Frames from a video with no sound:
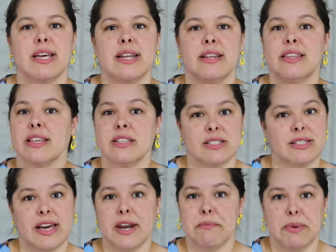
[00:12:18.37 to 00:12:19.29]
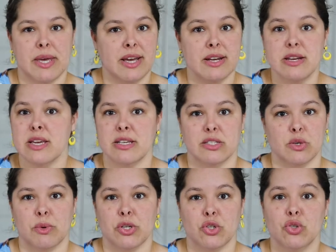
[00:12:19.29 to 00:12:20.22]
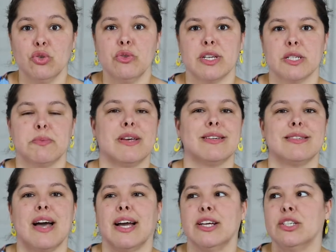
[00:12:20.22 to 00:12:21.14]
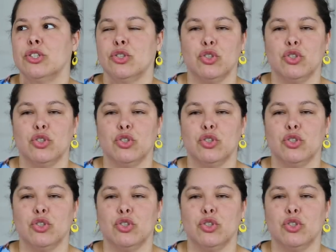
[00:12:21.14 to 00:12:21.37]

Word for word: and th there's gotta be an easier way to do this because I